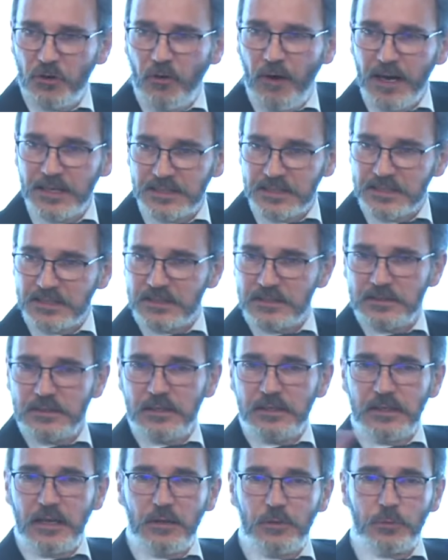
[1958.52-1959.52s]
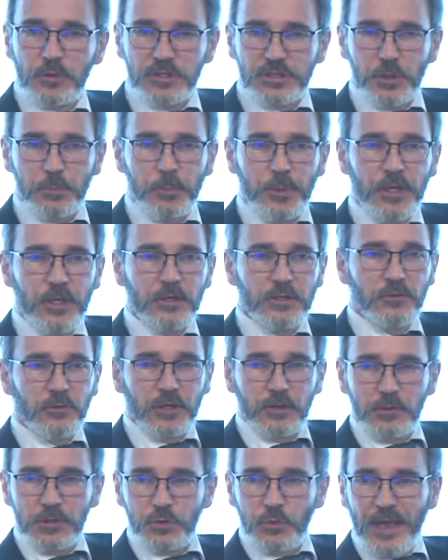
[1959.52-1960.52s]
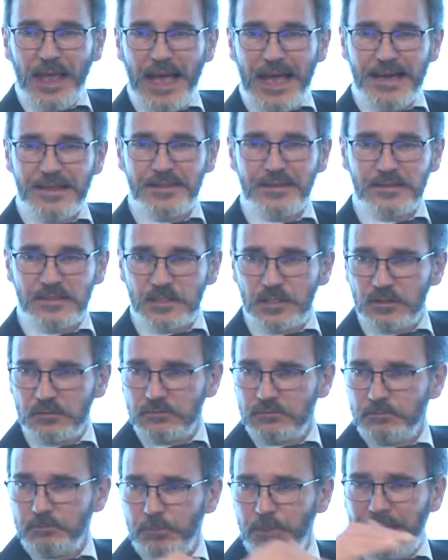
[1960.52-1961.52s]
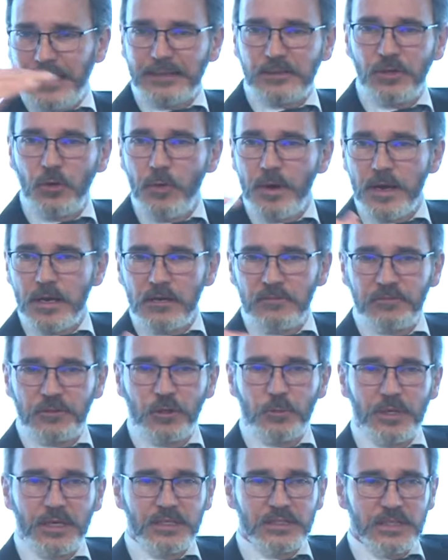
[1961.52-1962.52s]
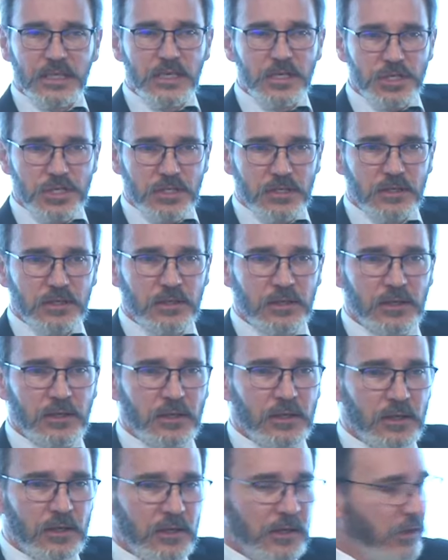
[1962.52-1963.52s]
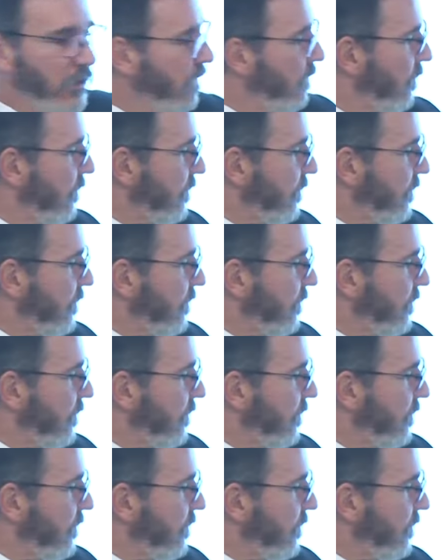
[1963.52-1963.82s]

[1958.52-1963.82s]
crisis, in other words, the period during which we had this plateauing of globalization, you